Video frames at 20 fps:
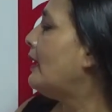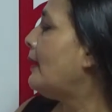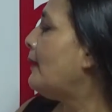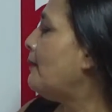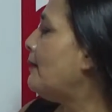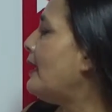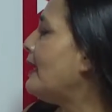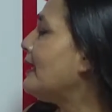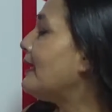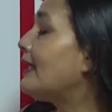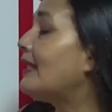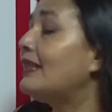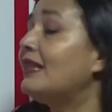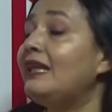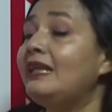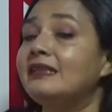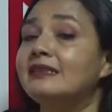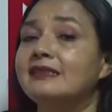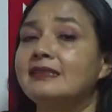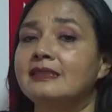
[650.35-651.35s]
Make a
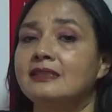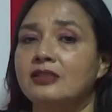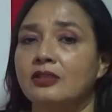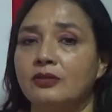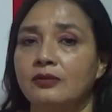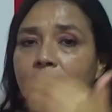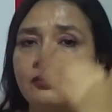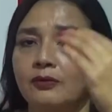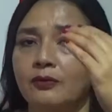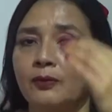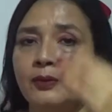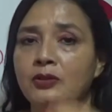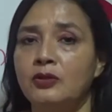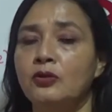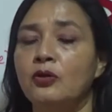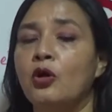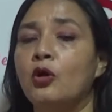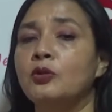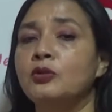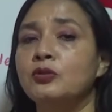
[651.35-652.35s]
list. When
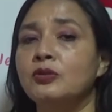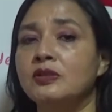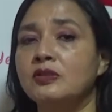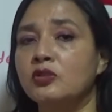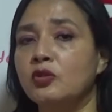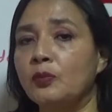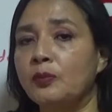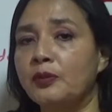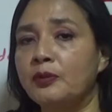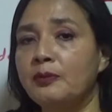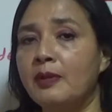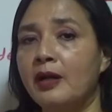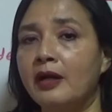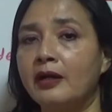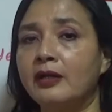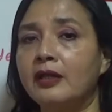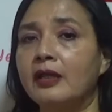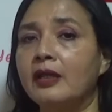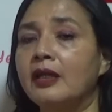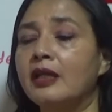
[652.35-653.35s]
you go to the
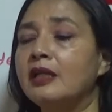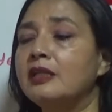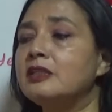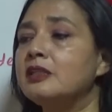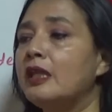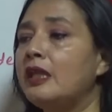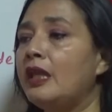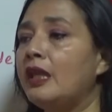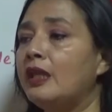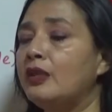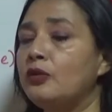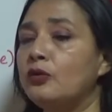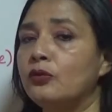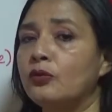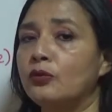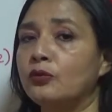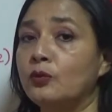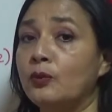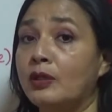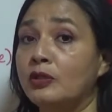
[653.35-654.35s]
supermarket and you
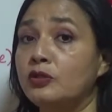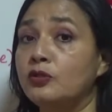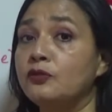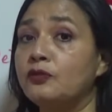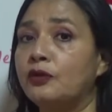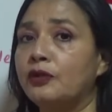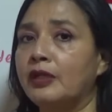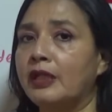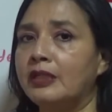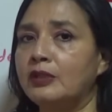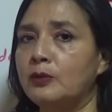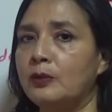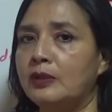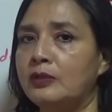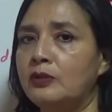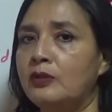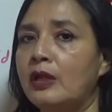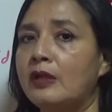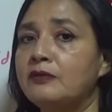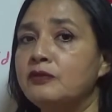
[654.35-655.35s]
don't want to forget what
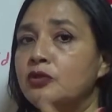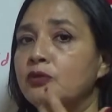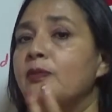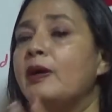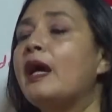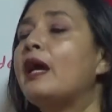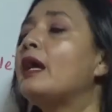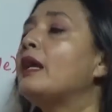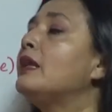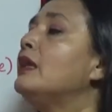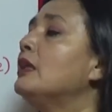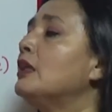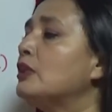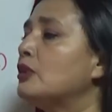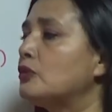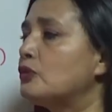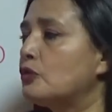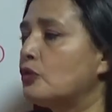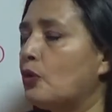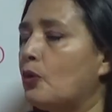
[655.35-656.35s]
you have to buy,
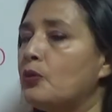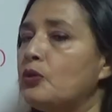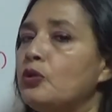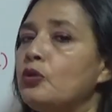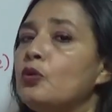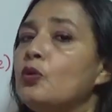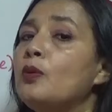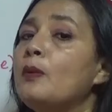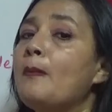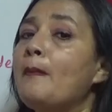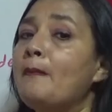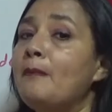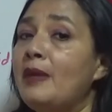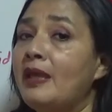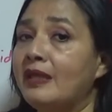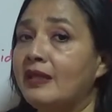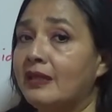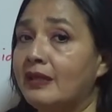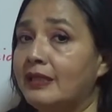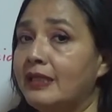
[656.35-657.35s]
so you
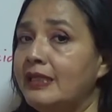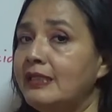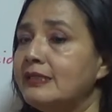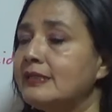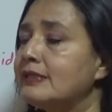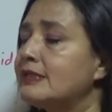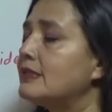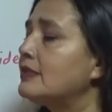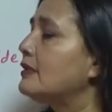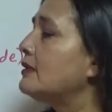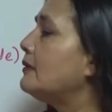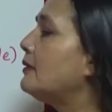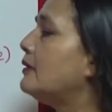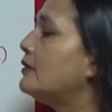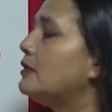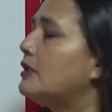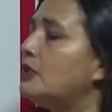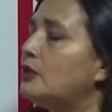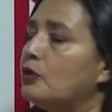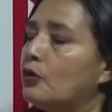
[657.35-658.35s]
make a list
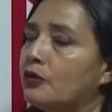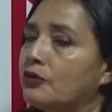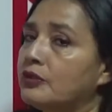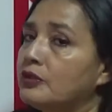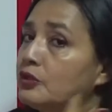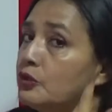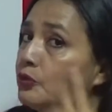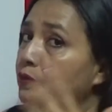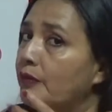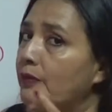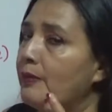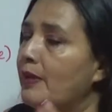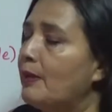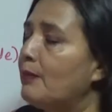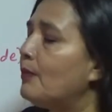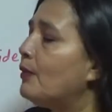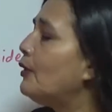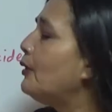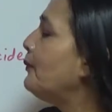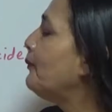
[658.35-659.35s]
in order to
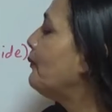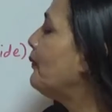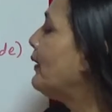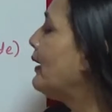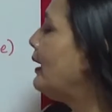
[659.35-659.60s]
remember.